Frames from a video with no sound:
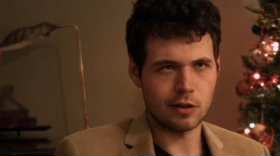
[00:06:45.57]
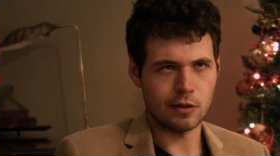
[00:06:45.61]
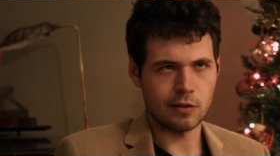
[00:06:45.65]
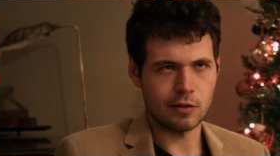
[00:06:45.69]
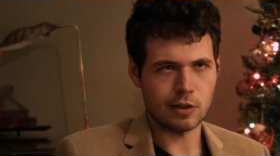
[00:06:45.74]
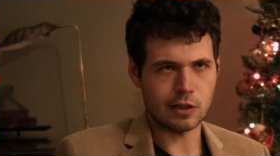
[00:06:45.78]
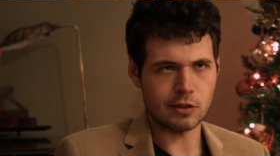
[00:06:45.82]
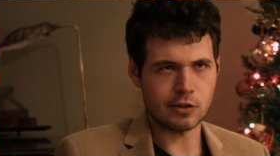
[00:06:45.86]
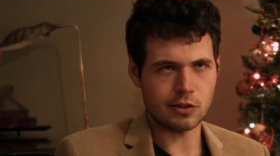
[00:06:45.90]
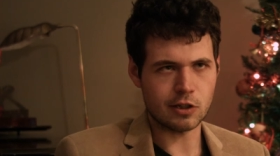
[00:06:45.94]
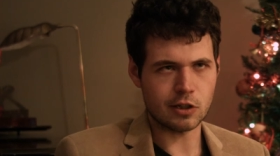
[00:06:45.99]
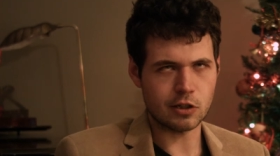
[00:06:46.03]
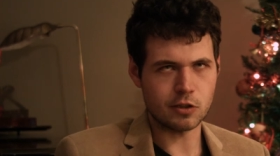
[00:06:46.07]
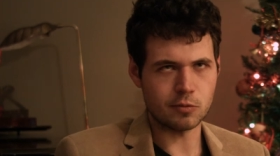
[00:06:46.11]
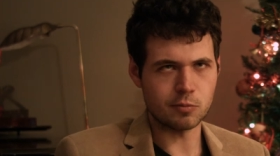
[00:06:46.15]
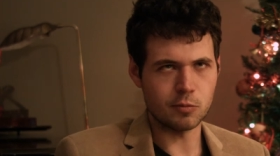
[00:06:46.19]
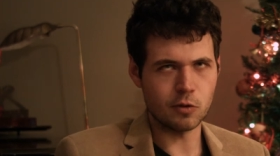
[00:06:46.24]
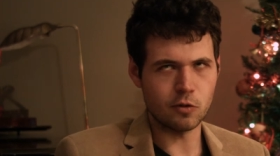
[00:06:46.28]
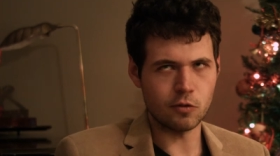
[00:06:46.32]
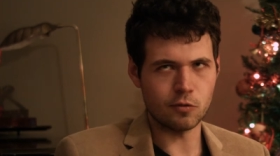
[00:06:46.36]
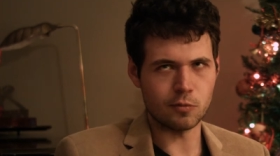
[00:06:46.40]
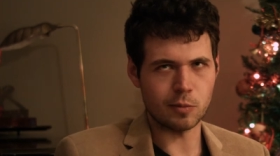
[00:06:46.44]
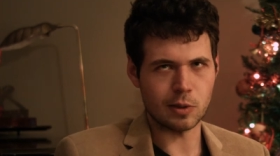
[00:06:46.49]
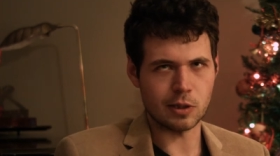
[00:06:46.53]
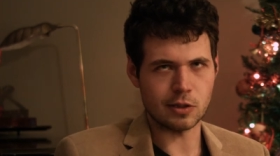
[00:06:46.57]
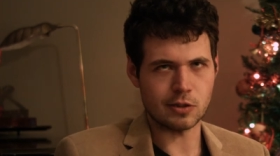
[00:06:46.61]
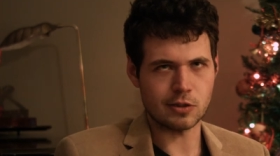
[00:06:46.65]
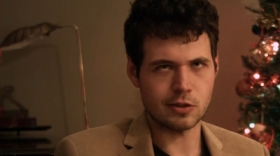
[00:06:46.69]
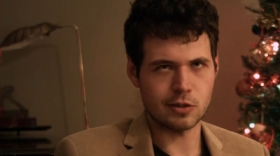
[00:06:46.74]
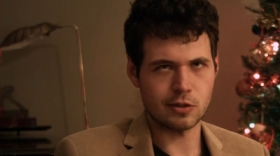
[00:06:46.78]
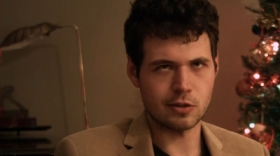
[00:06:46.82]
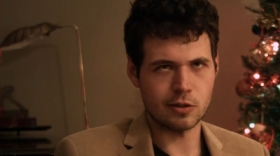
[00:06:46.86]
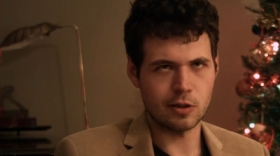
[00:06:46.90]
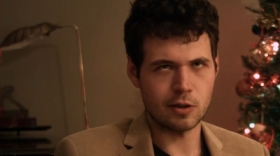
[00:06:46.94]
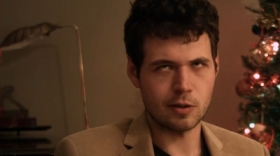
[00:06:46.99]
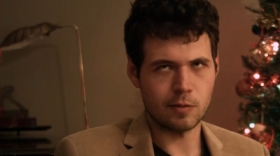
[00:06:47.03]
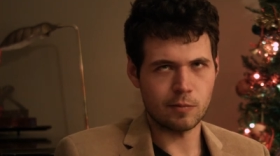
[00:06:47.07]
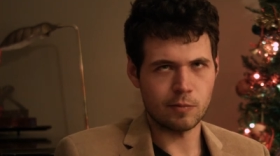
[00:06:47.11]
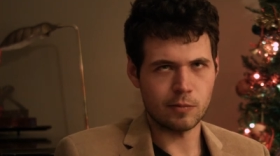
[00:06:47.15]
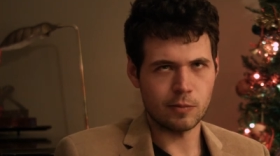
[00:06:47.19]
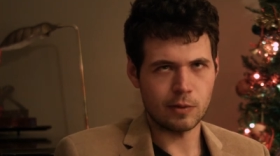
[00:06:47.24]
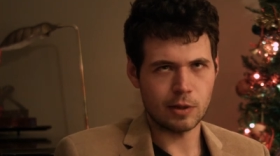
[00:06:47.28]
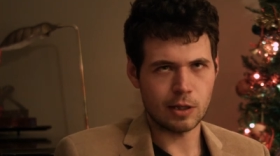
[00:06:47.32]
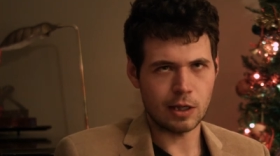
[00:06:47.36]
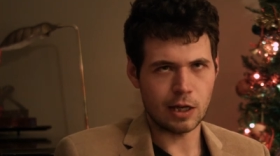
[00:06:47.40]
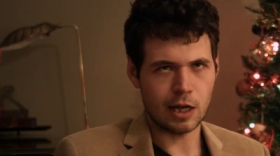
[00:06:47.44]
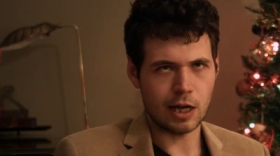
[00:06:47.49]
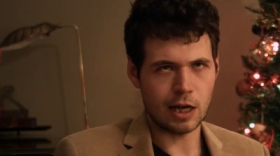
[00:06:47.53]
that such movements
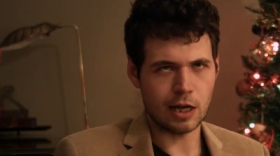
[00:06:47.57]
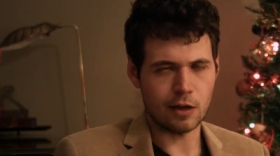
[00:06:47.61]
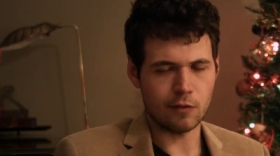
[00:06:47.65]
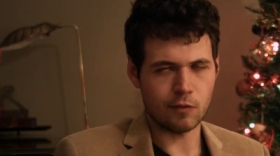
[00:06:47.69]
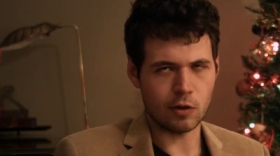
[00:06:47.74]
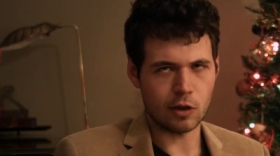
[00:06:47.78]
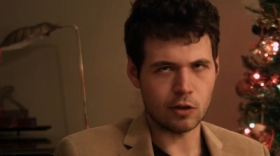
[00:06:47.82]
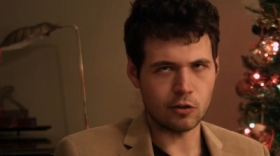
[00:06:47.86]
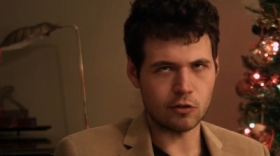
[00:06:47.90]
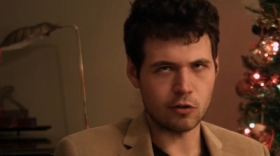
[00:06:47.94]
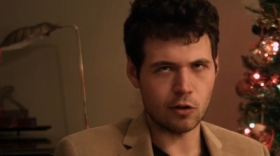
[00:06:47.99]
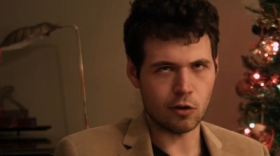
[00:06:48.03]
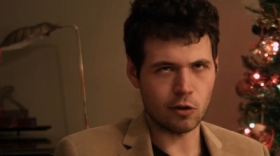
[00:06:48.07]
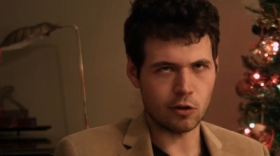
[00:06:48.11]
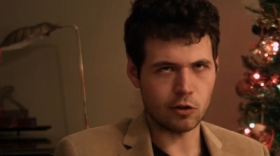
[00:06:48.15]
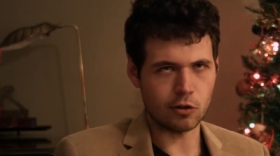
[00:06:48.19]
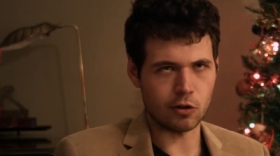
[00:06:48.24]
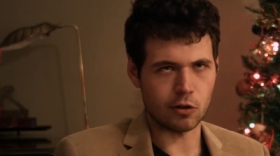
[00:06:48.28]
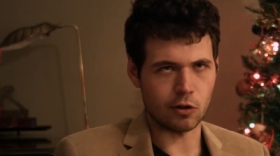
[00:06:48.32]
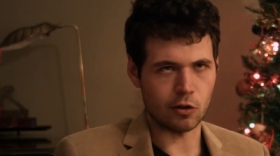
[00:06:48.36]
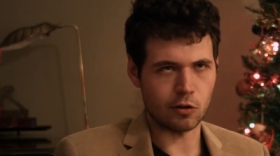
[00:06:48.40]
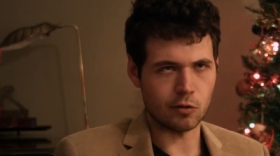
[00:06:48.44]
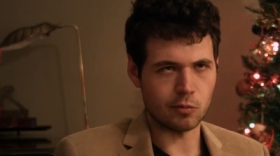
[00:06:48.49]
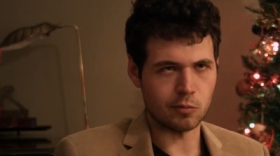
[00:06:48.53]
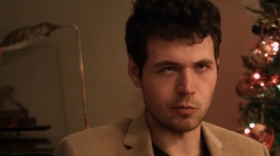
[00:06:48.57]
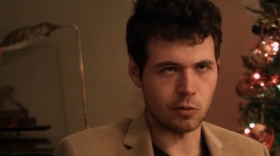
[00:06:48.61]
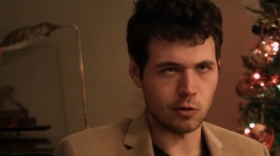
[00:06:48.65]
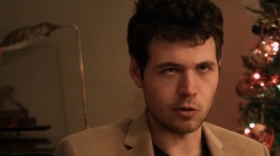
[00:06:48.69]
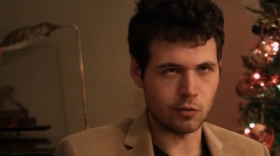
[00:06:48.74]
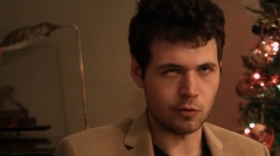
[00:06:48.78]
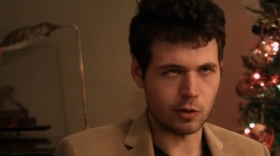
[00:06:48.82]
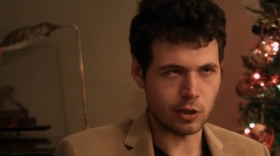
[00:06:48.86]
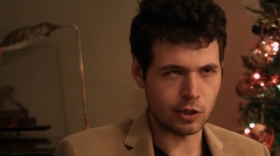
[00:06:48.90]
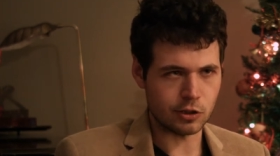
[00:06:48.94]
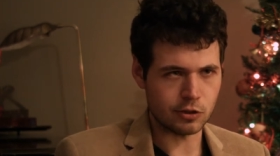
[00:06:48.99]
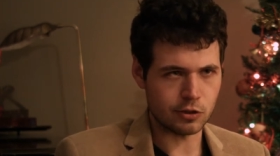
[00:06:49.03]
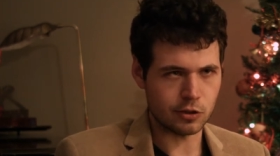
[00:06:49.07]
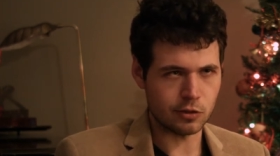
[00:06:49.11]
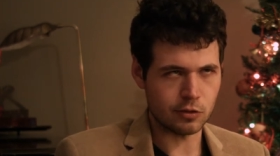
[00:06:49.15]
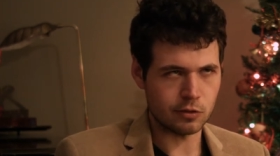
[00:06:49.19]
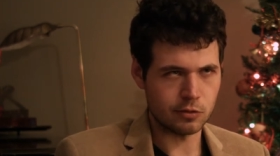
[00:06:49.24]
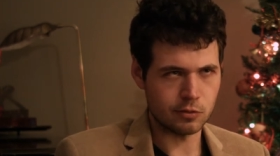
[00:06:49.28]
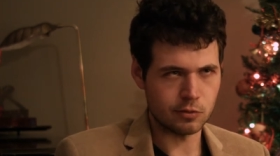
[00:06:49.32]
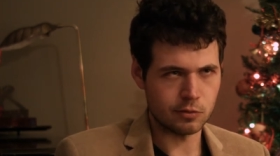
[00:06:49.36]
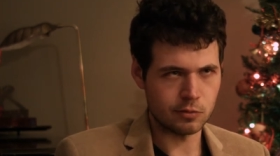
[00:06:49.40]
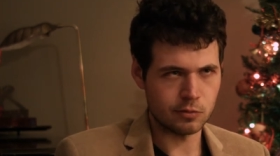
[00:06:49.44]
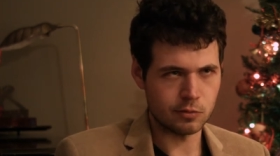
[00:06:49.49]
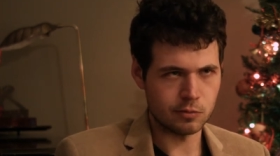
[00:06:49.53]
have a darker motivation,
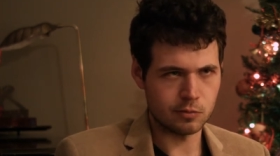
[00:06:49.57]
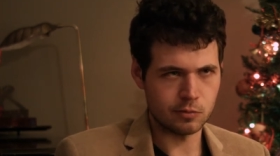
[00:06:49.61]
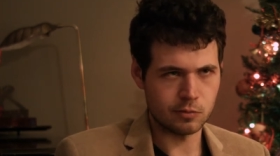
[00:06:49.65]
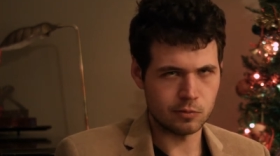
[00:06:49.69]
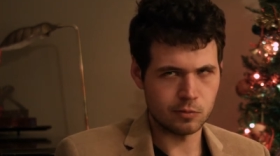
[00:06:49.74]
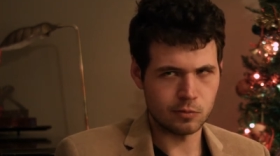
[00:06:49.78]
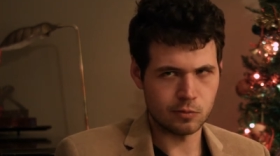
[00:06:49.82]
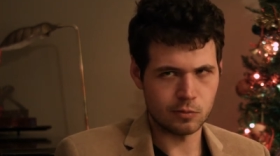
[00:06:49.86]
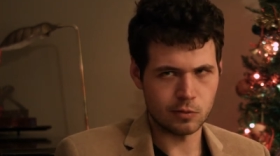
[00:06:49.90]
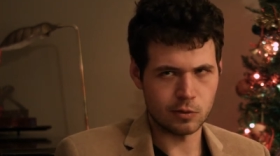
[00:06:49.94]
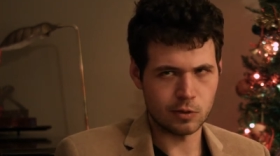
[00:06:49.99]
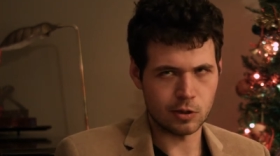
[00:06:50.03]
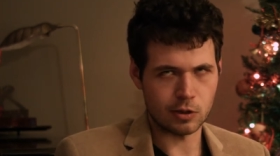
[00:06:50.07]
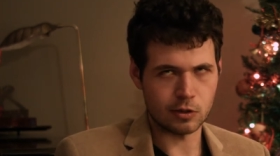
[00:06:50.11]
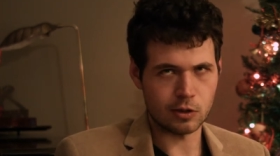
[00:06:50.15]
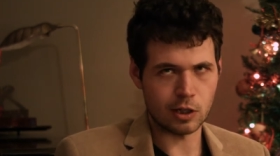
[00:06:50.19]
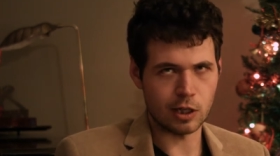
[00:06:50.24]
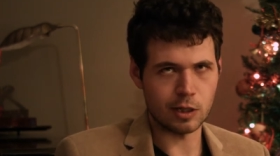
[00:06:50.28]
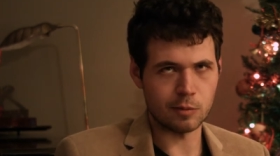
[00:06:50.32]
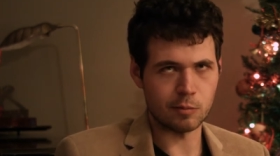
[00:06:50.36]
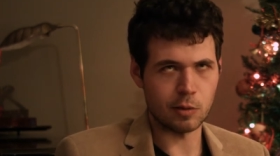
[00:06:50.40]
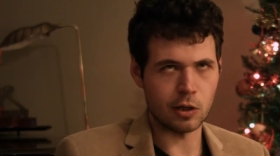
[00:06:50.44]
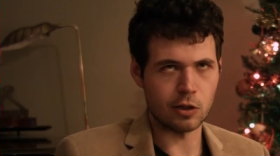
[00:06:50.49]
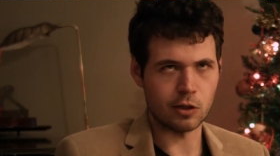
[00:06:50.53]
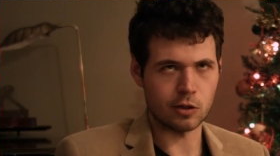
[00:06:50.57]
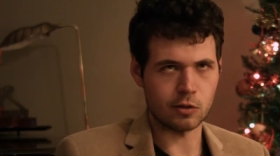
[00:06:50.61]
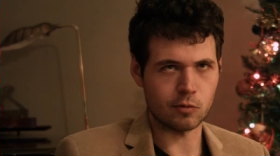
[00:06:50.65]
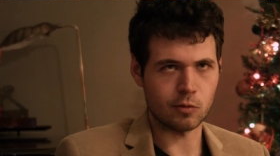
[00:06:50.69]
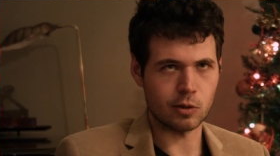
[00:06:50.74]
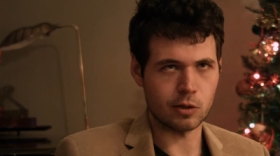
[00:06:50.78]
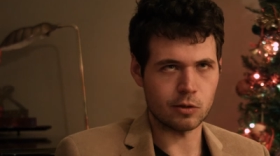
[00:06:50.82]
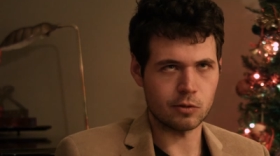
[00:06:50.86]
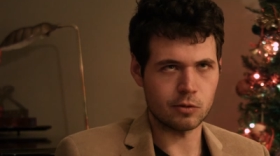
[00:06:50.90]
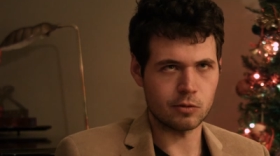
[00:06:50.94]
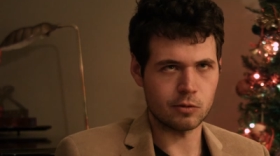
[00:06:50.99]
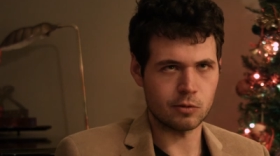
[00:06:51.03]
a diabolic one.